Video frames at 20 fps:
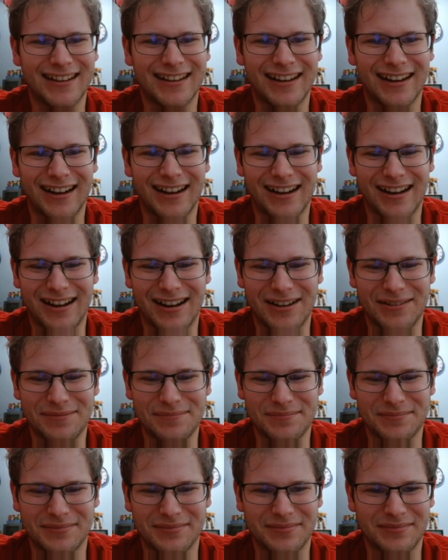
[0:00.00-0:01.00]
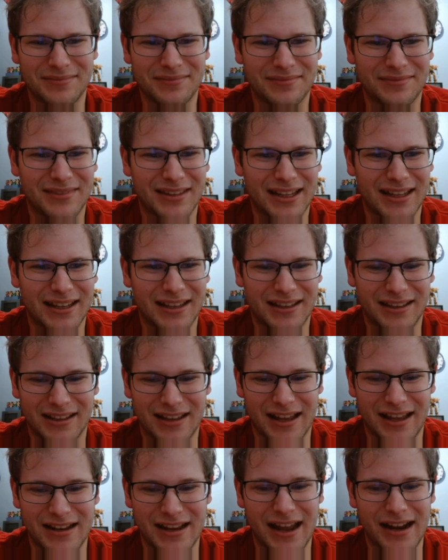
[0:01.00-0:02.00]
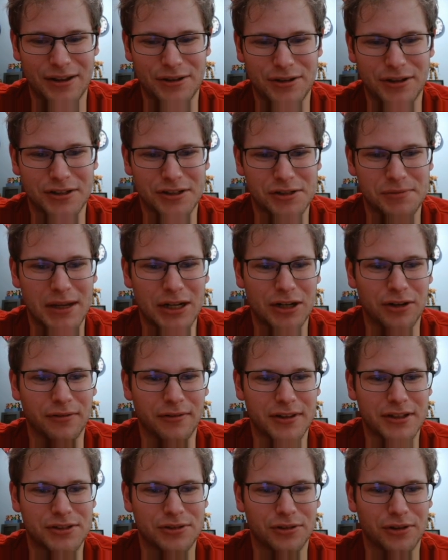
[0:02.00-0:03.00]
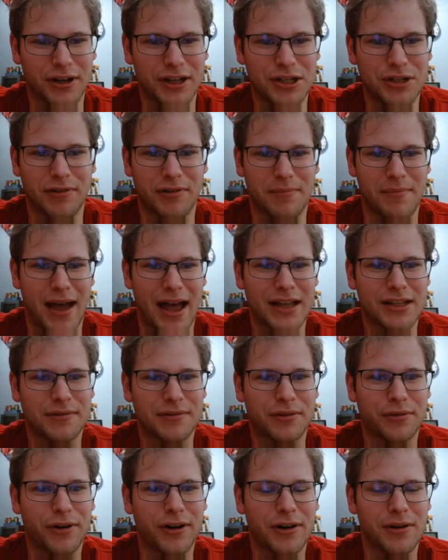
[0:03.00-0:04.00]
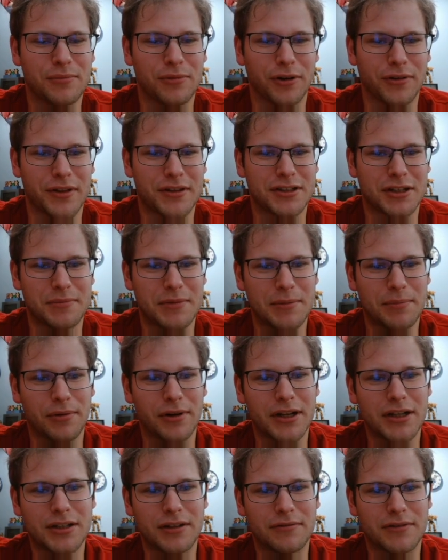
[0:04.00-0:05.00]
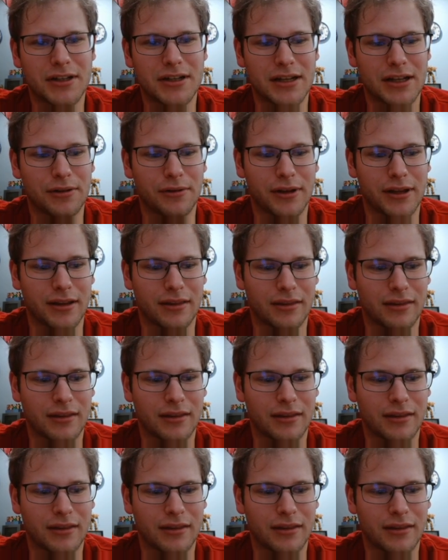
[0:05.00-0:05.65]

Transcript: And yeah, now you can just beat over the Sork, and you have a massive threat on board that's going to be pretty tough to deal with.